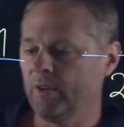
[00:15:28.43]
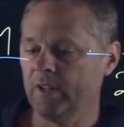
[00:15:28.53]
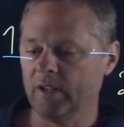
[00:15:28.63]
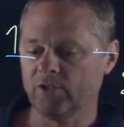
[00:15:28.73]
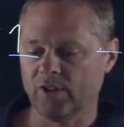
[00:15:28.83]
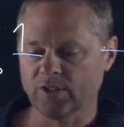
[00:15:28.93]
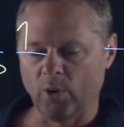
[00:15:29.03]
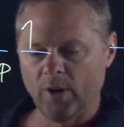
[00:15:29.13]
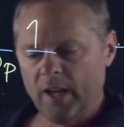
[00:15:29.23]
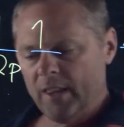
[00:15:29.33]
the electrons go.
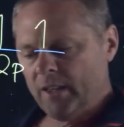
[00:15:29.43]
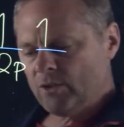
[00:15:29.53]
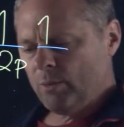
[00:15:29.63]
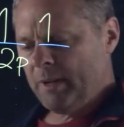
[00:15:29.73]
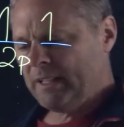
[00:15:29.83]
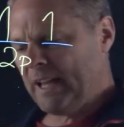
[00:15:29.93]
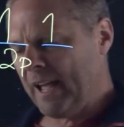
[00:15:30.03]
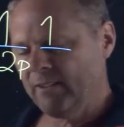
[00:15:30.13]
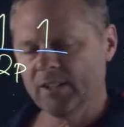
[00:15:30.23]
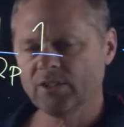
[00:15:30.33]
This would be
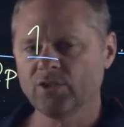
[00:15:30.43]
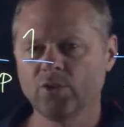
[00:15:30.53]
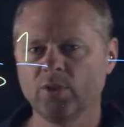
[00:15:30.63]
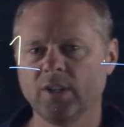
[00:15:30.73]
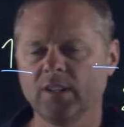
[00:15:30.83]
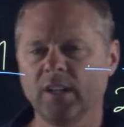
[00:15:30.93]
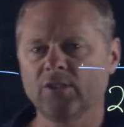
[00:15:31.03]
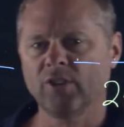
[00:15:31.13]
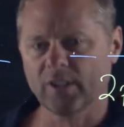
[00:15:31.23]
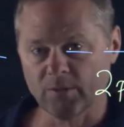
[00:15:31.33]
analogous to the
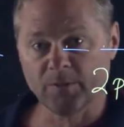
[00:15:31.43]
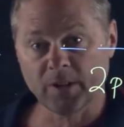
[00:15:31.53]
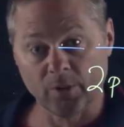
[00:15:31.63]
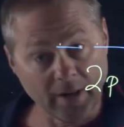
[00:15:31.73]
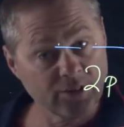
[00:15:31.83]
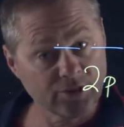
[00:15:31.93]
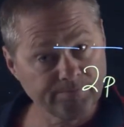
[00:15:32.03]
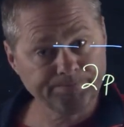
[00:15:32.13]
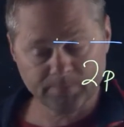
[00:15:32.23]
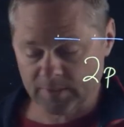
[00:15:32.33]
electron configuration,
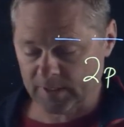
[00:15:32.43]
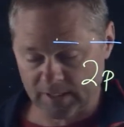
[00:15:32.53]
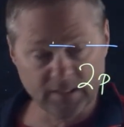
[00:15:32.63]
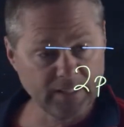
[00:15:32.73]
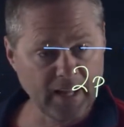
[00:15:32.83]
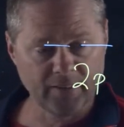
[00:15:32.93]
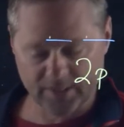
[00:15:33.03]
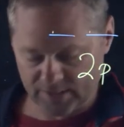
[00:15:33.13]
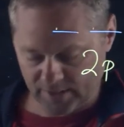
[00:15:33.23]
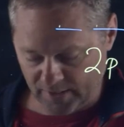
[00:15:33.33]

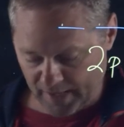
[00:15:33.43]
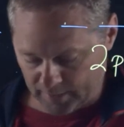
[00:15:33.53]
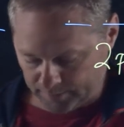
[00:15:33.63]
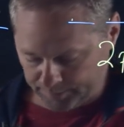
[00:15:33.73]
analogous to that.